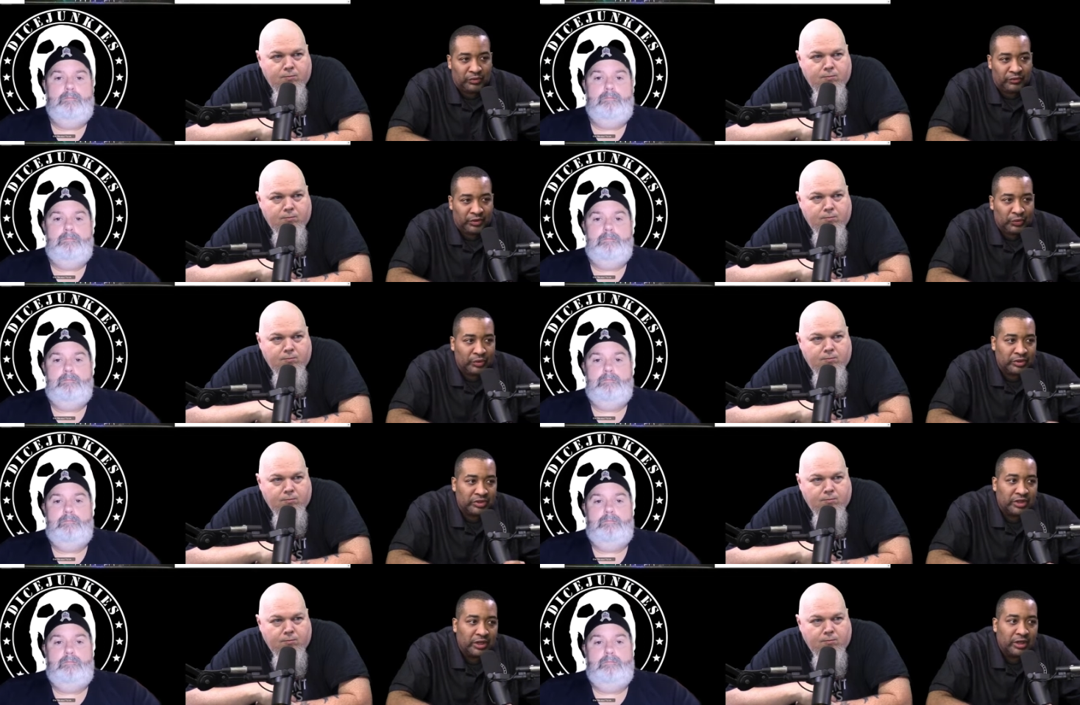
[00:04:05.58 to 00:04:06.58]

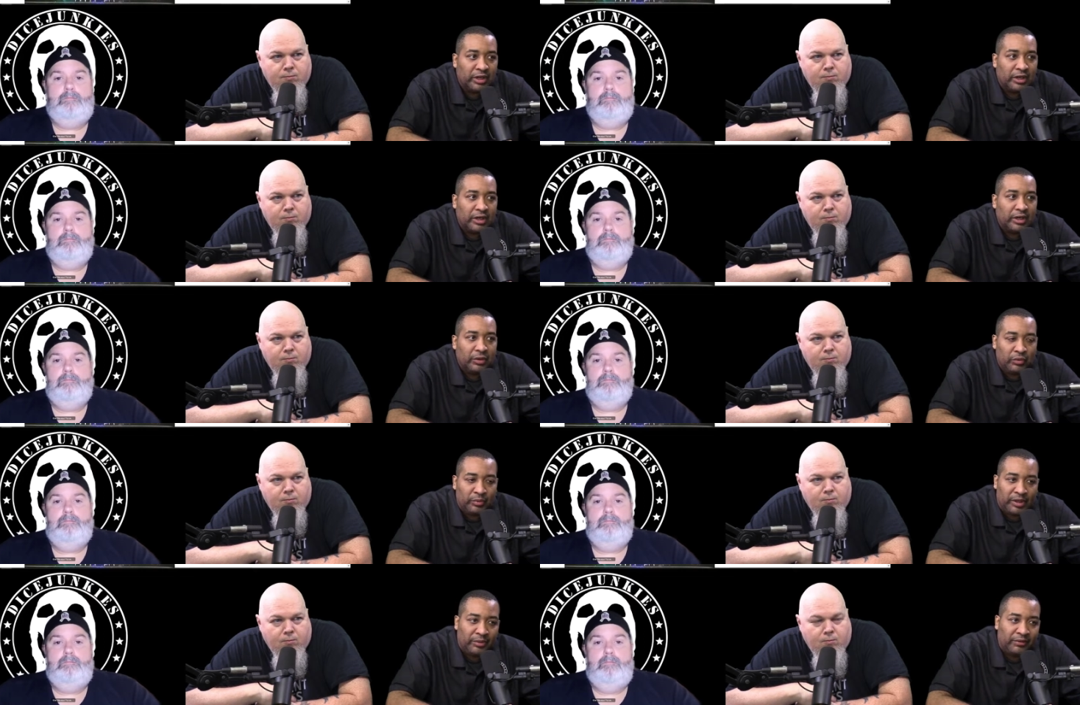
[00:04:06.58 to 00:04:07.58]
Speaker 1: viewers will
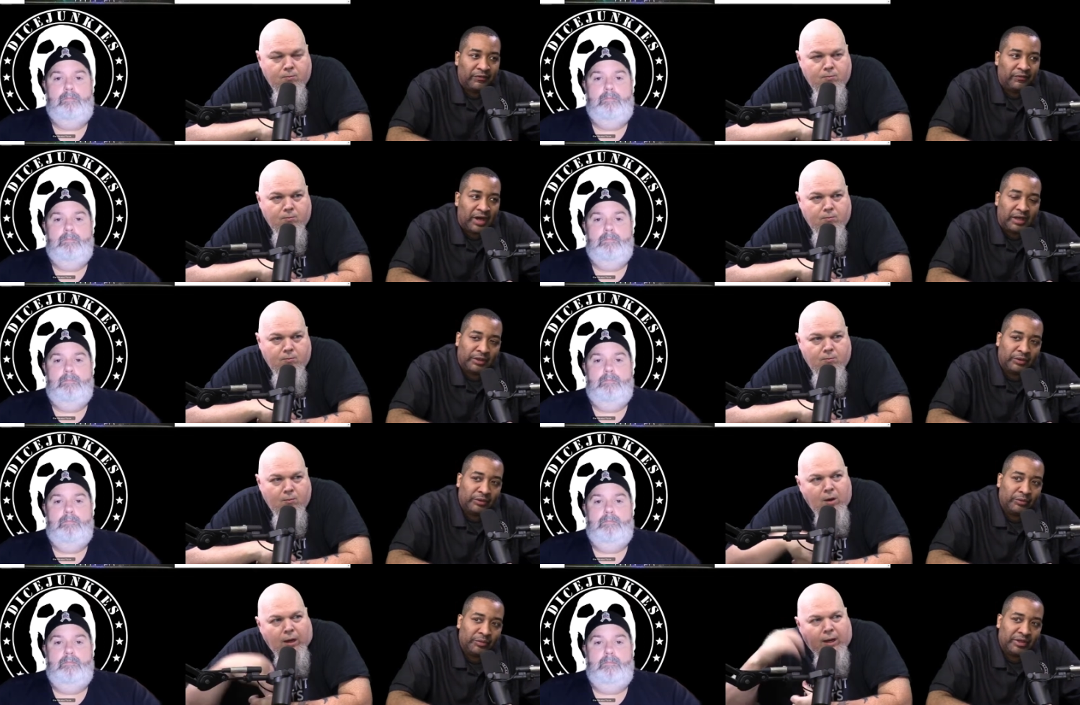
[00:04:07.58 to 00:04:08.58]
be able to
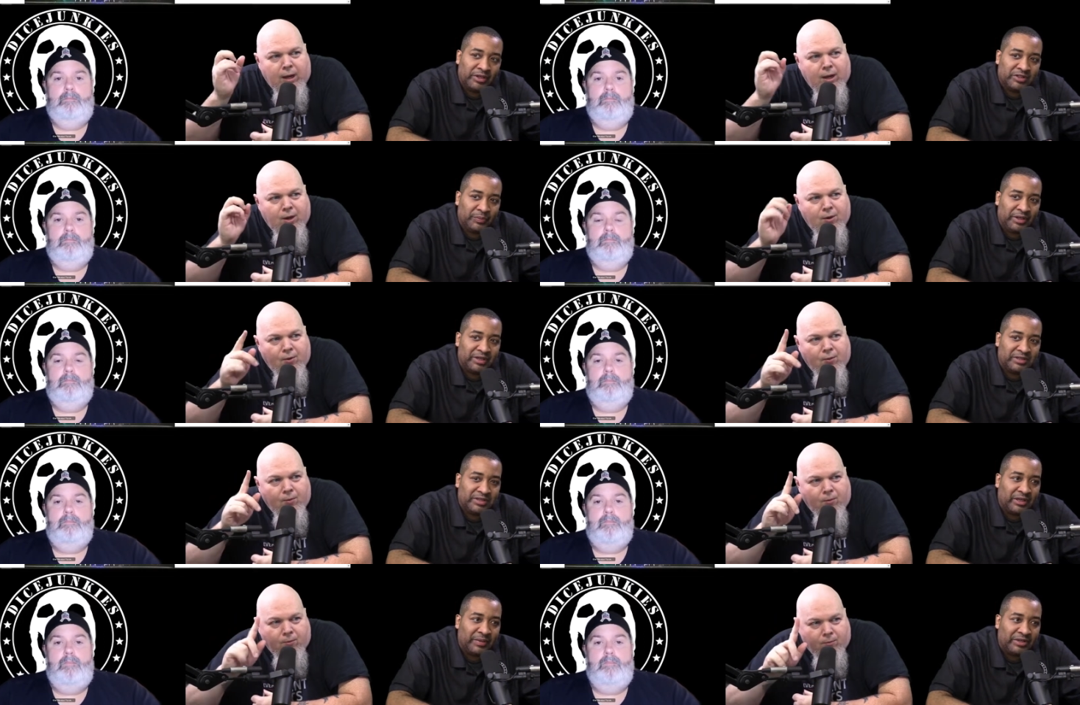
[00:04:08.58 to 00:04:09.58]
follow because the biggest
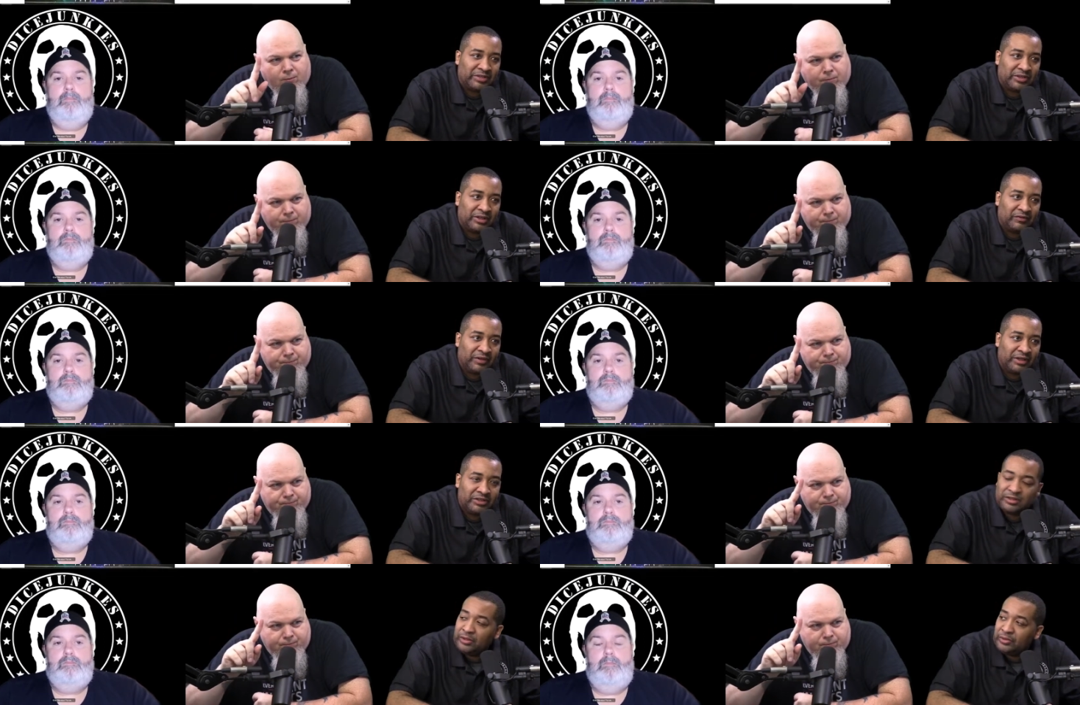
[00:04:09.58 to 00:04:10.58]
thing about Secret
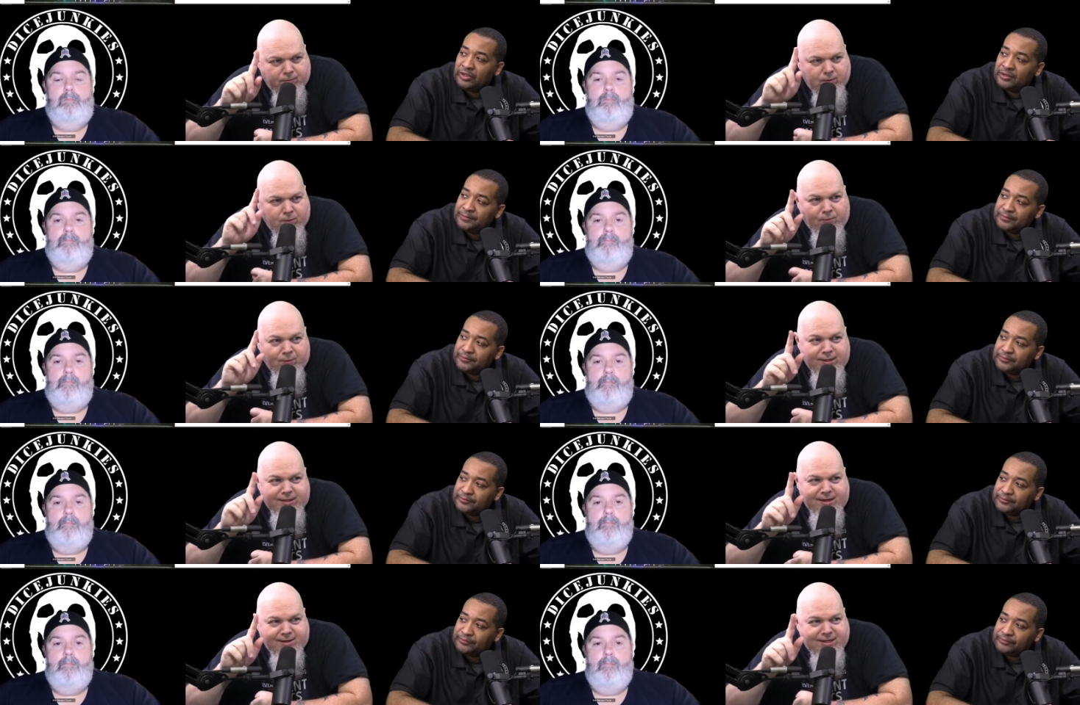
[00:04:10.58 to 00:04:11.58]
Invasion. Oh, go ahead.
Speaker 2: Well, one
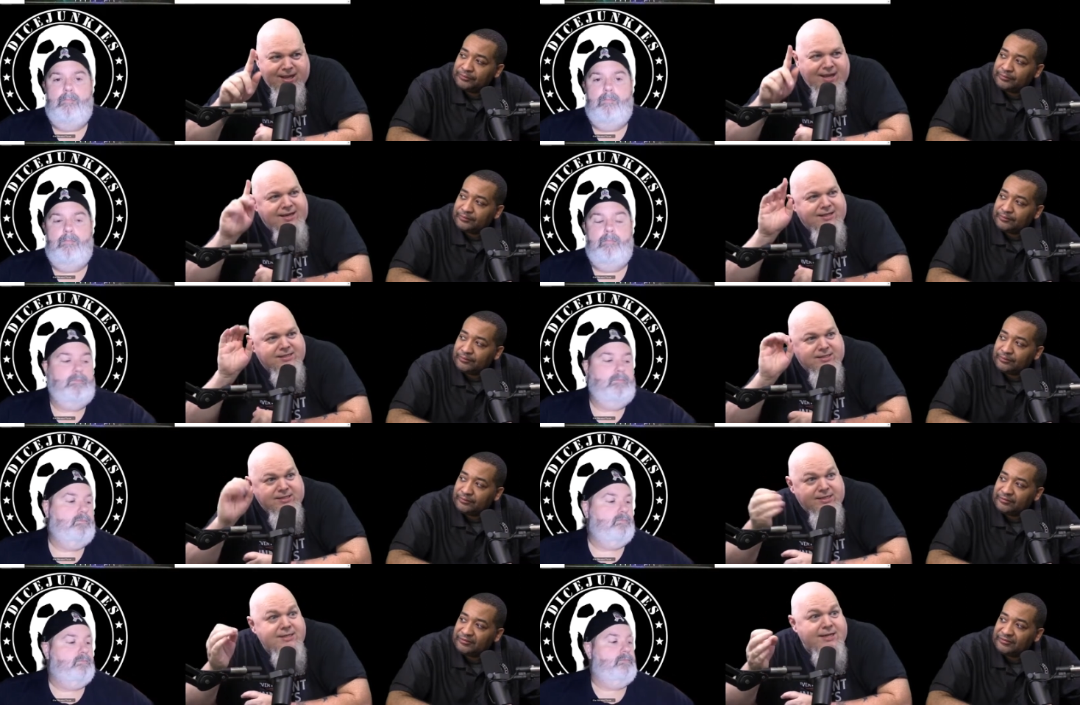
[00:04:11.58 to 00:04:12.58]
thing on that is
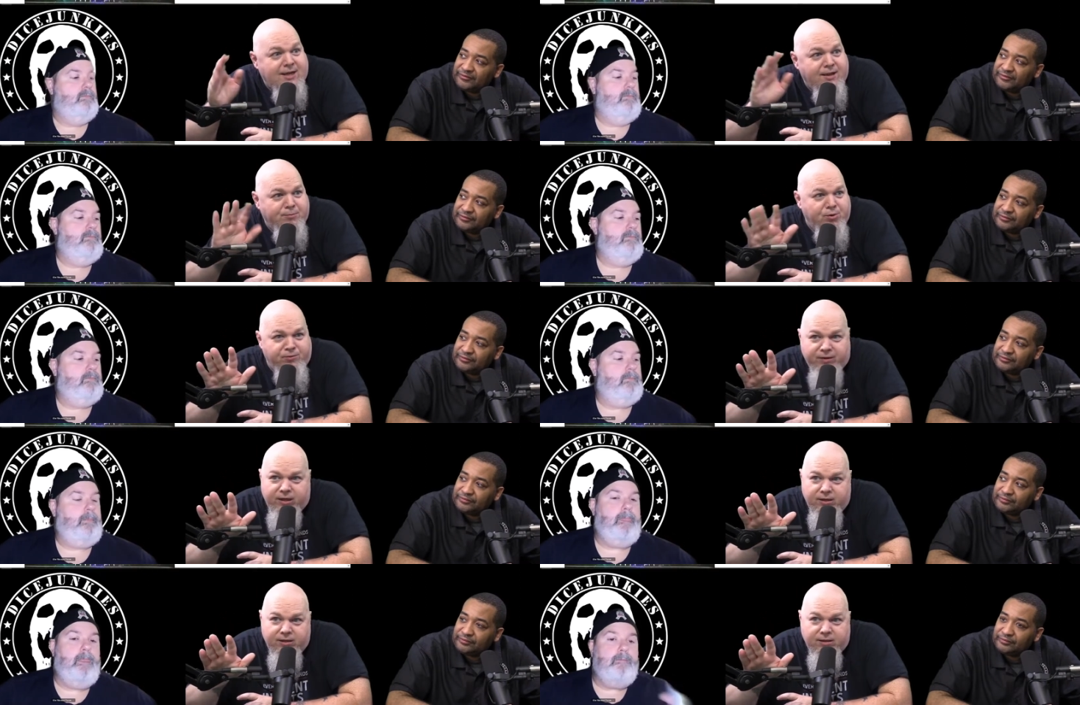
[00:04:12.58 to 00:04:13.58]
this isn't a movie.
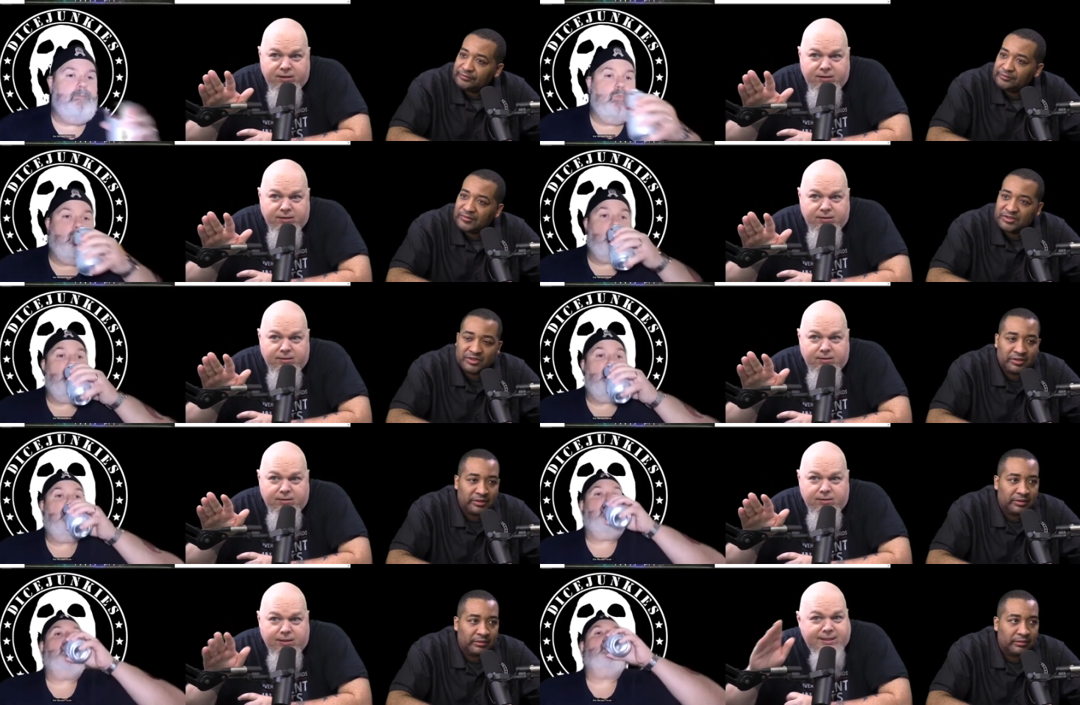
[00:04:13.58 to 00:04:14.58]
It's a,
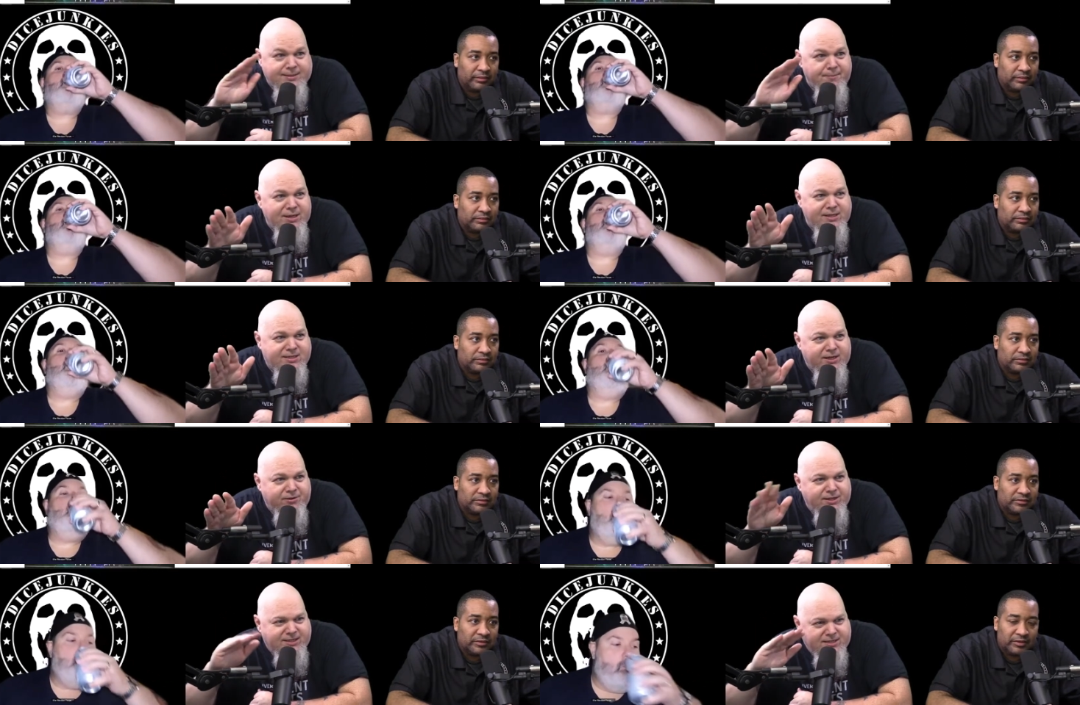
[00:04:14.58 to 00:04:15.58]
it's a mini
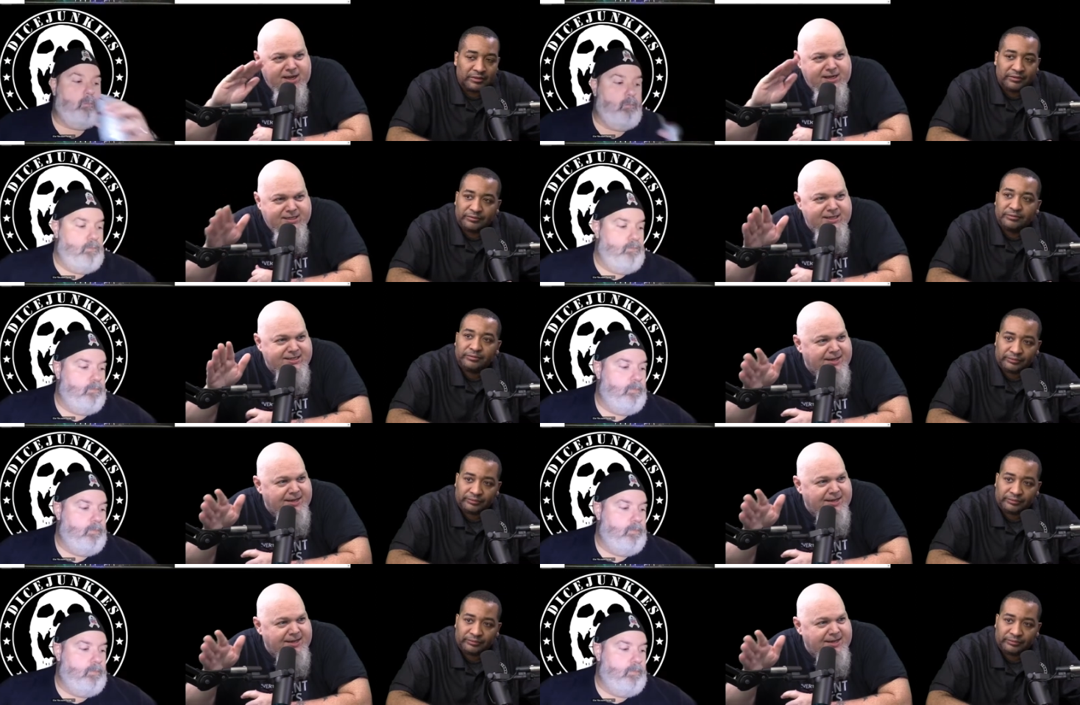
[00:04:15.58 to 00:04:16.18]
series. It's like a six